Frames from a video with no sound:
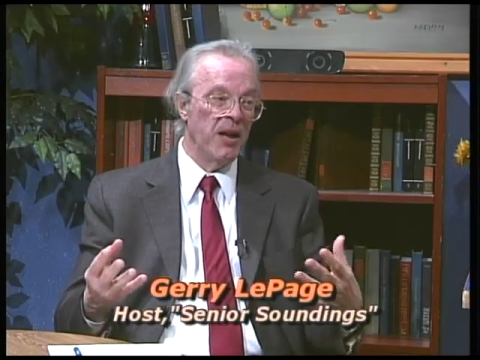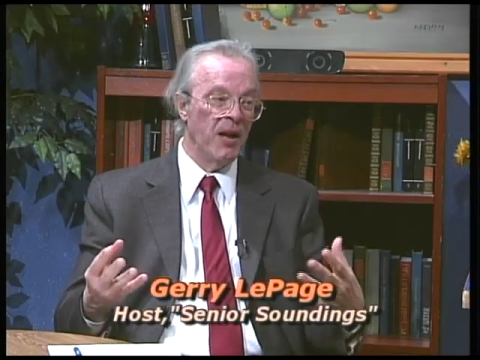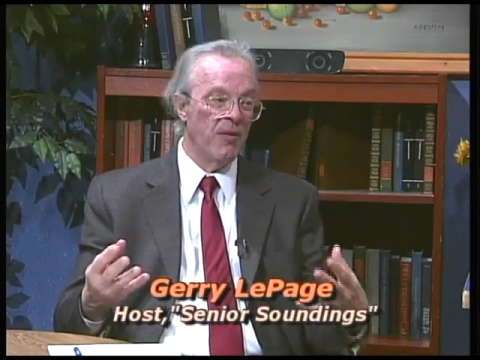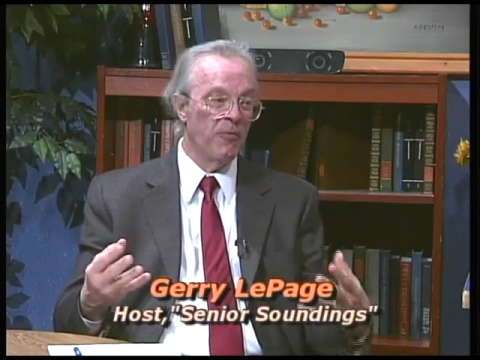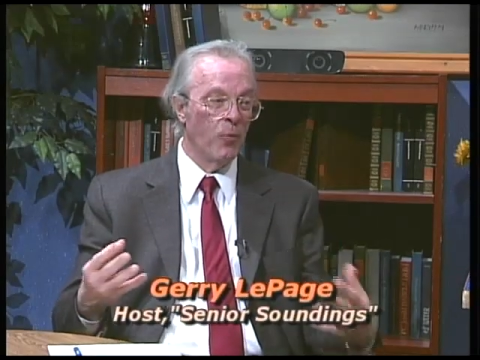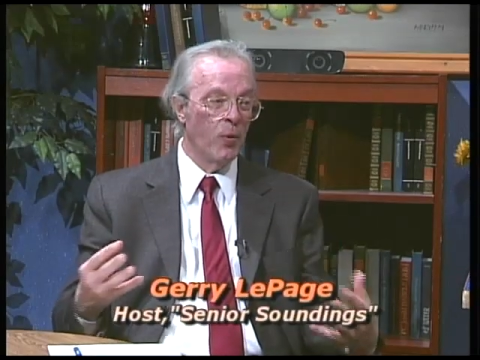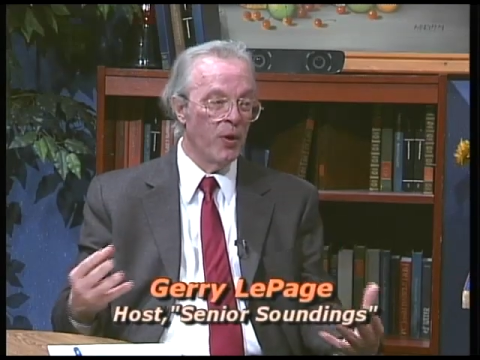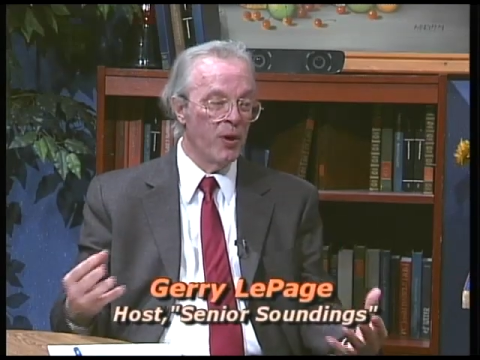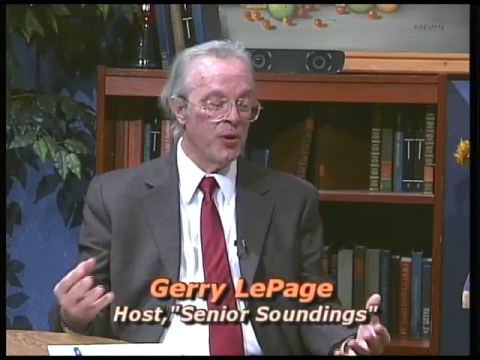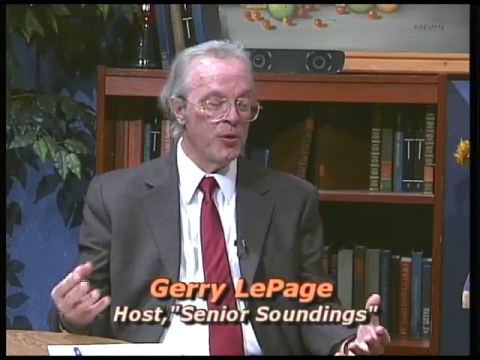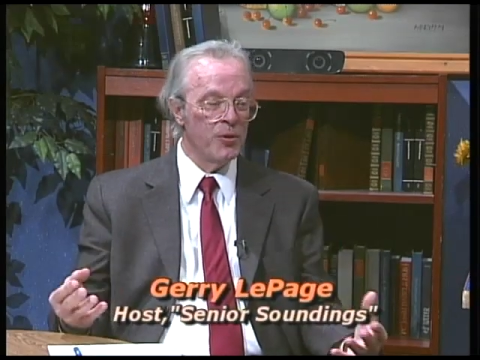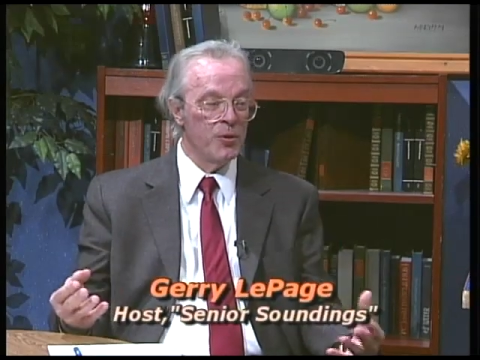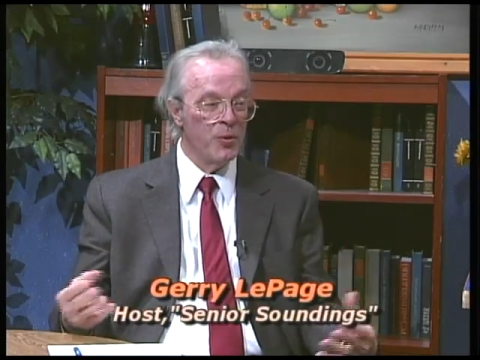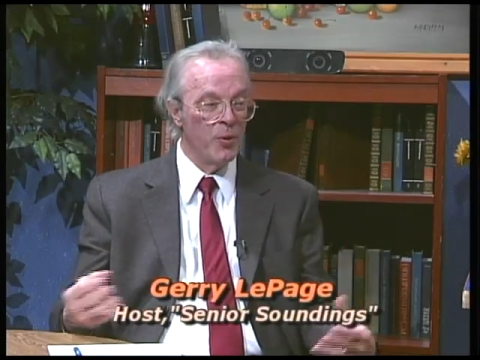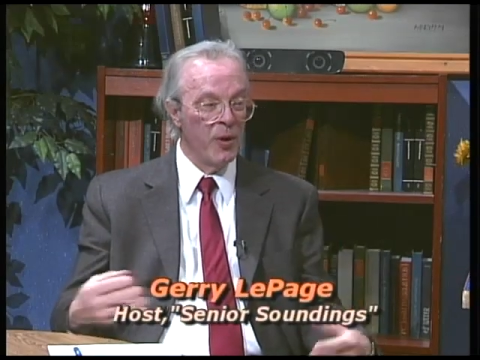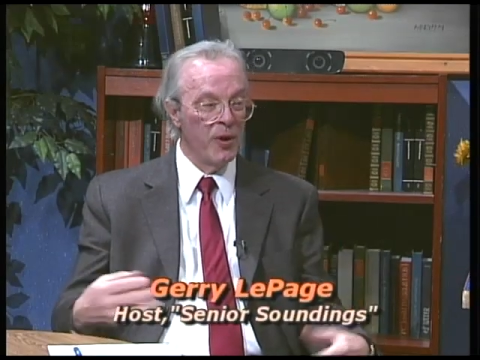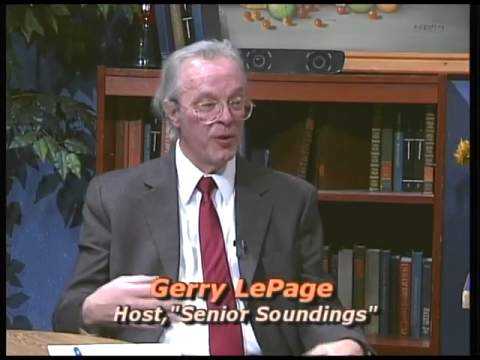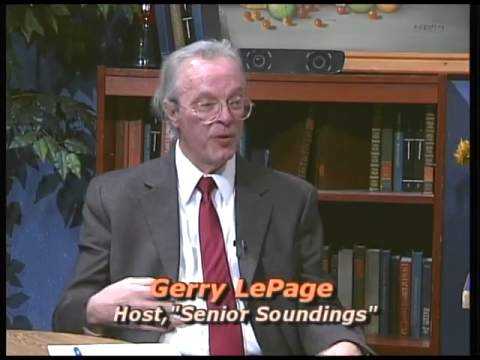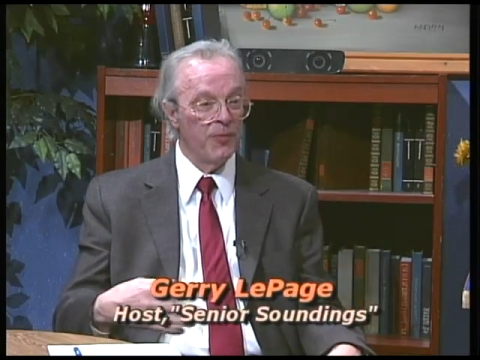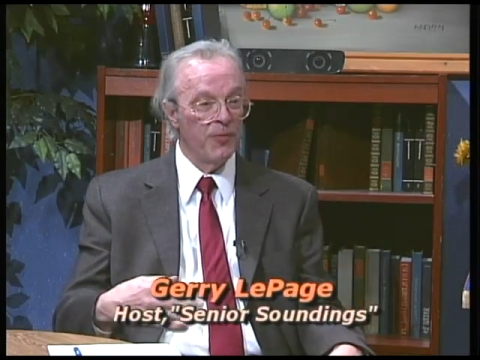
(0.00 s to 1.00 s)
have 1 or
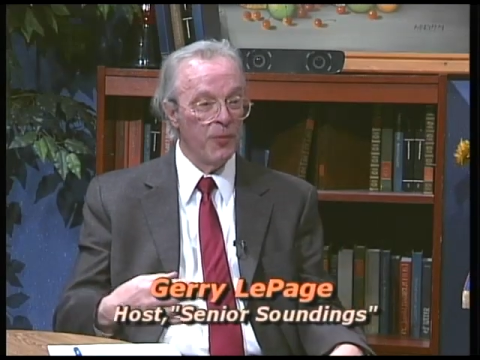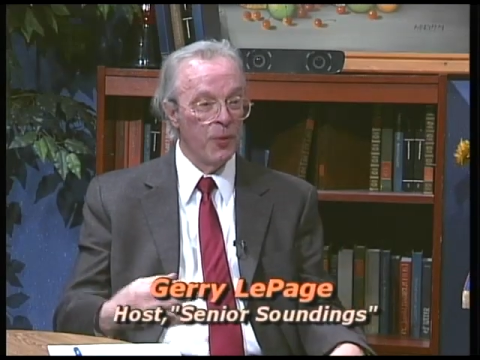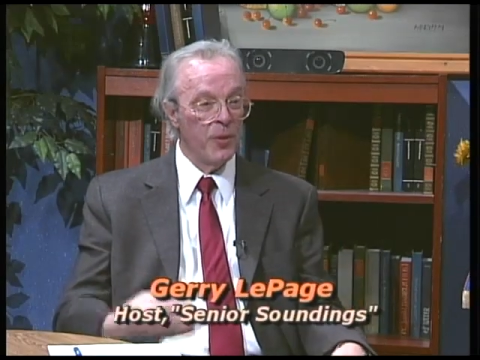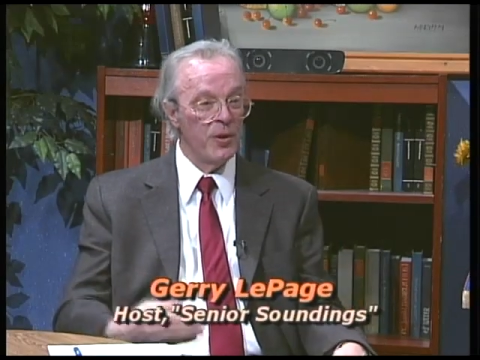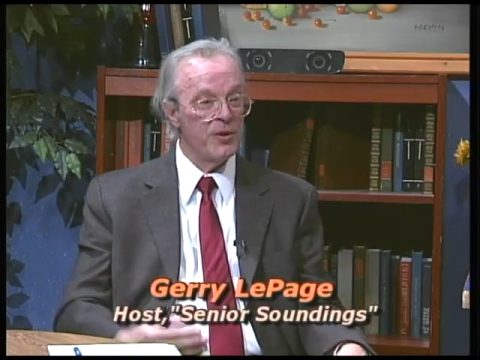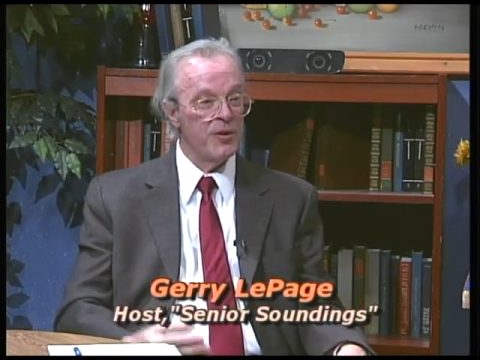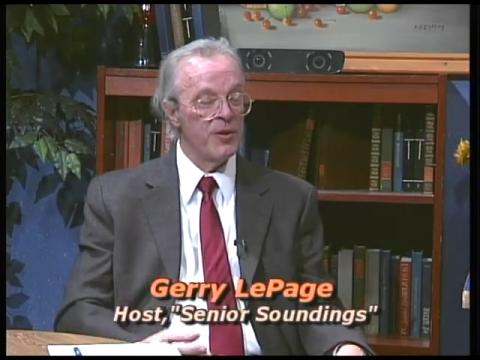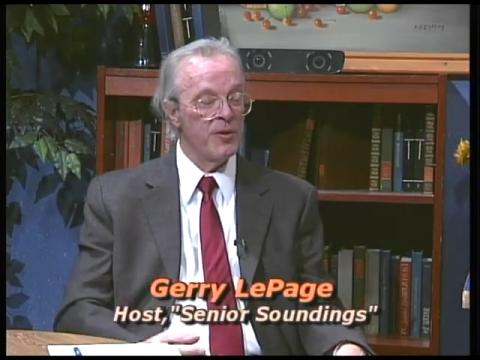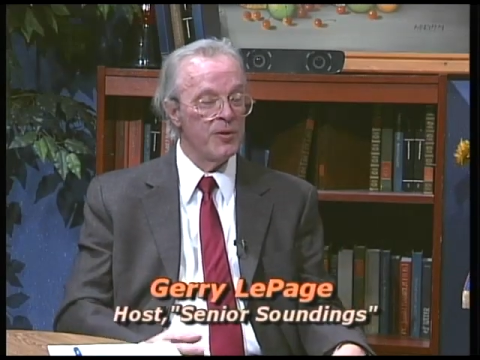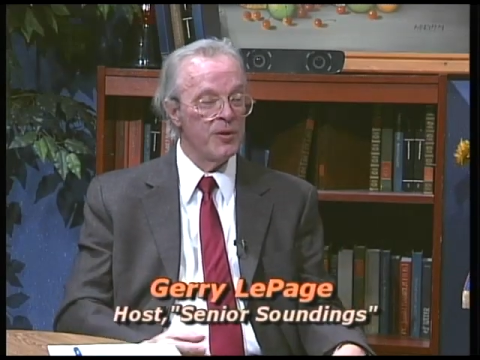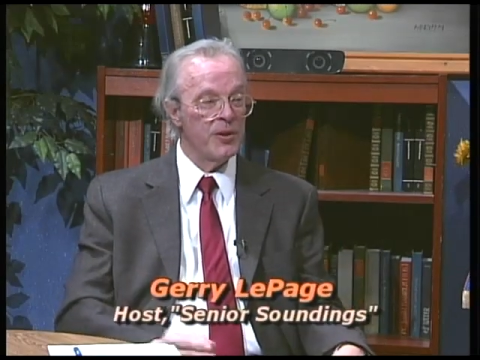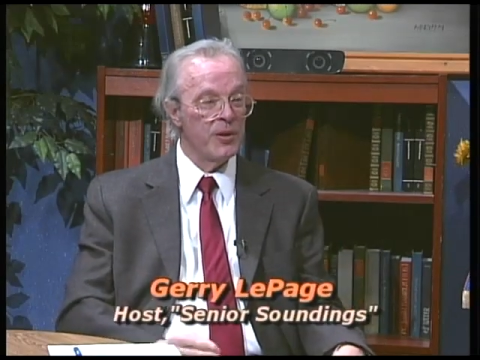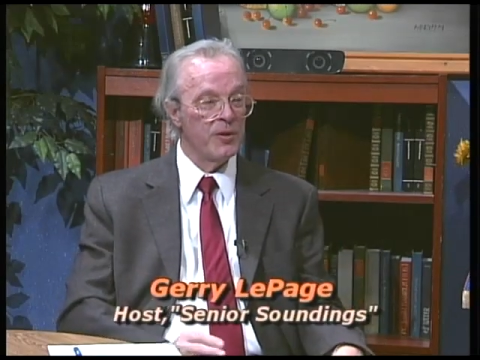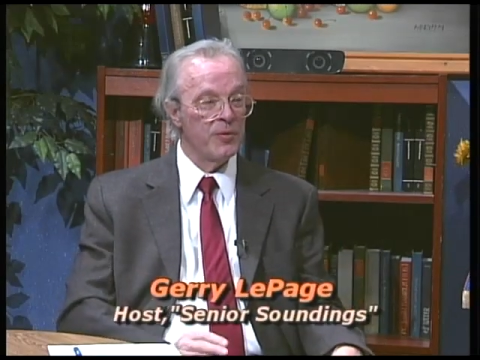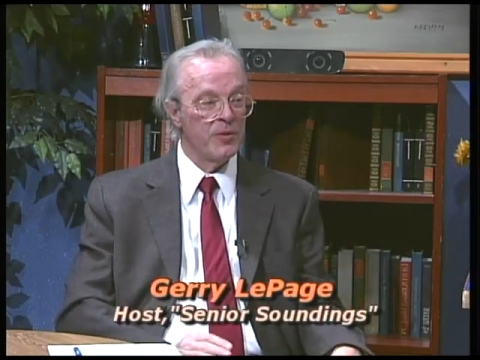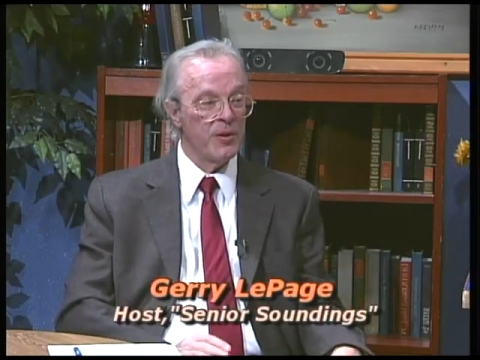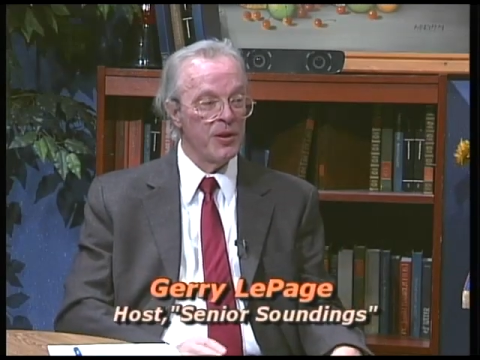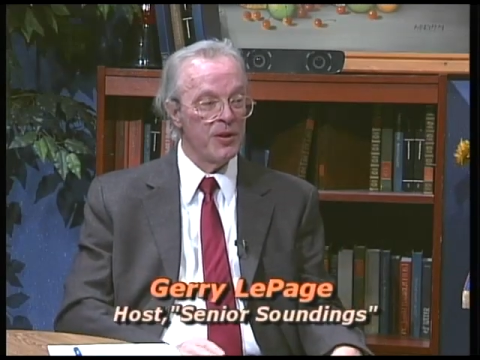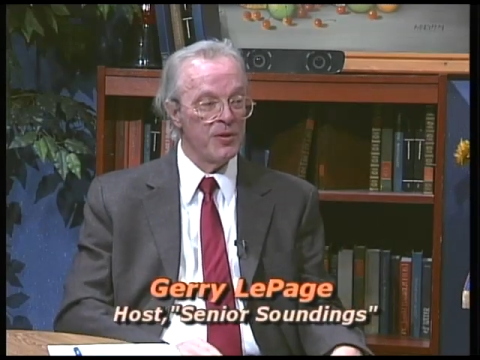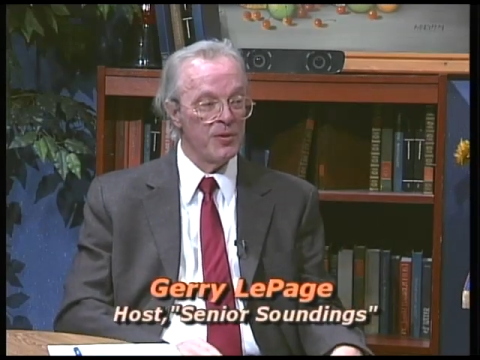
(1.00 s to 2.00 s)
2 other foster
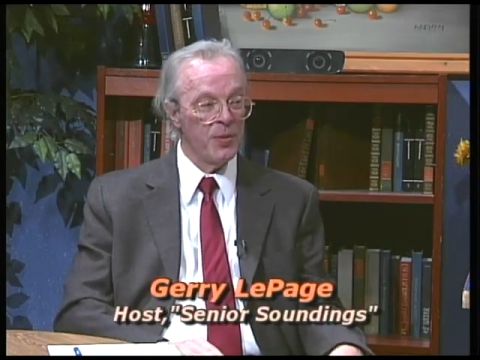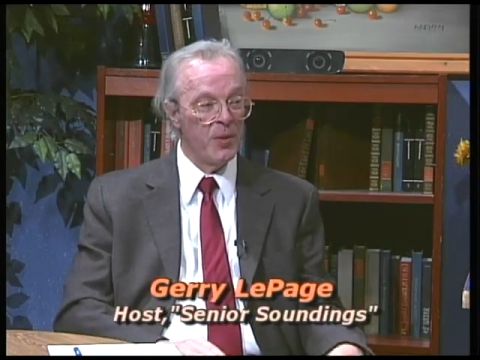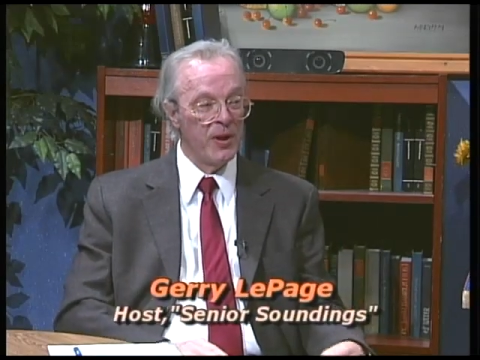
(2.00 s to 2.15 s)
children as